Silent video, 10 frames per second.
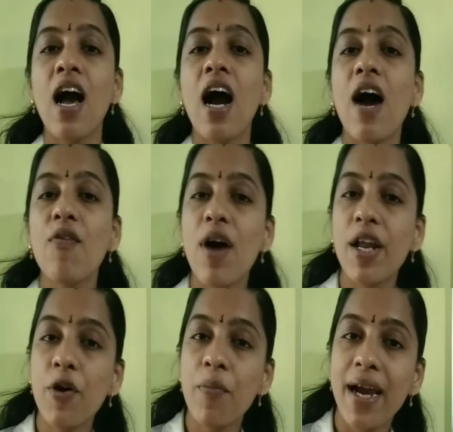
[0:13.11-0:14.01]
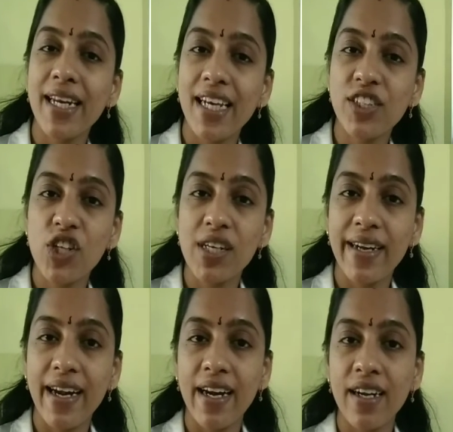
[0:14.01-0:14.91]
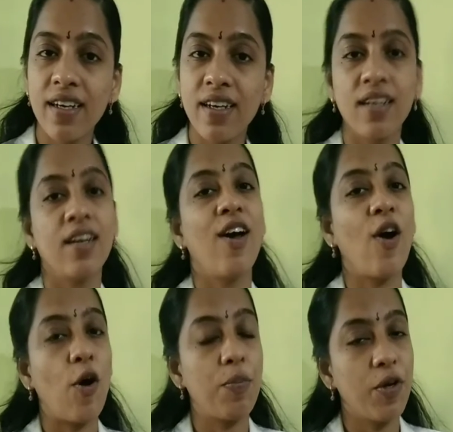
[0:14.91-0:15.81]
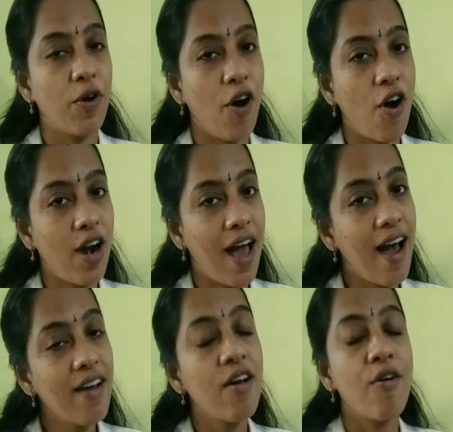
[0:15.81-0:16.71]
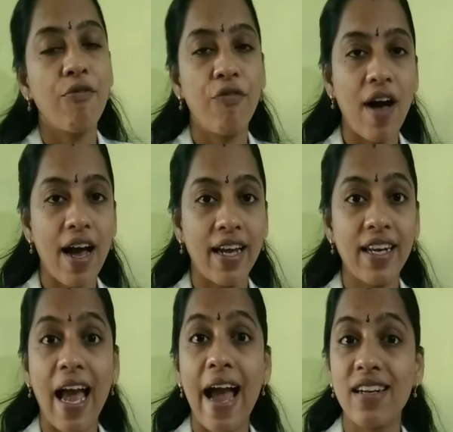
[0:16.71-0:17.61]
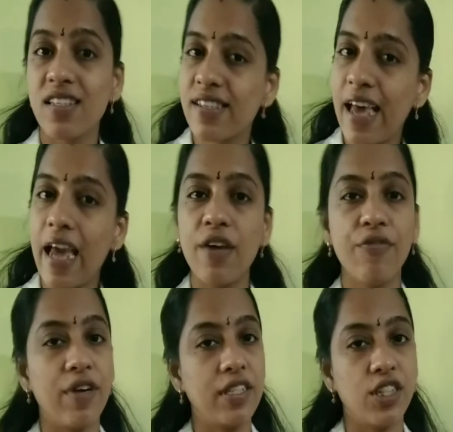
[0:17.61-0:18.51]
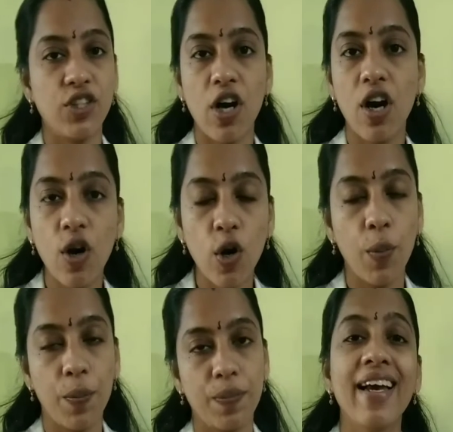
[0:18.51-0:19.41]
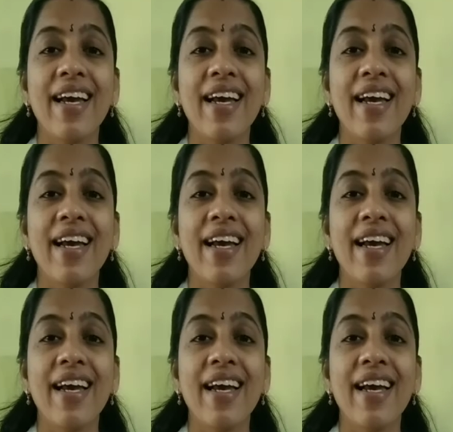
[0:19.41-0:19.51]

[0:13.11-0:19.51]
How are you my dear children? Hope you all are fine and safe at your home.